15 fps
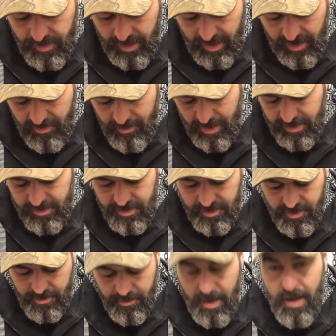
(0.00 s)
I have my
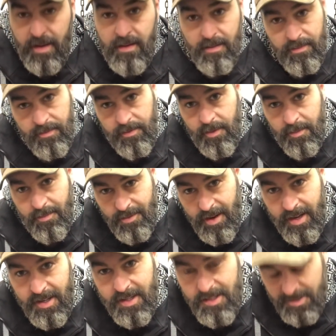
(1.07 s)
tinder bag from
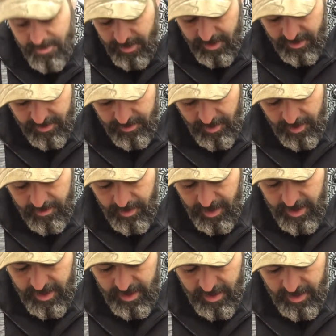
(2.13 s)
Randy Smith, my
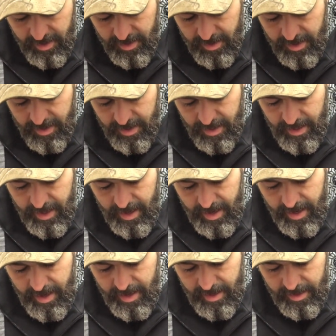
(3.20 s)
buddy.
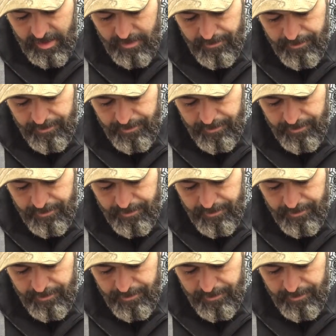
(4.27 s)
And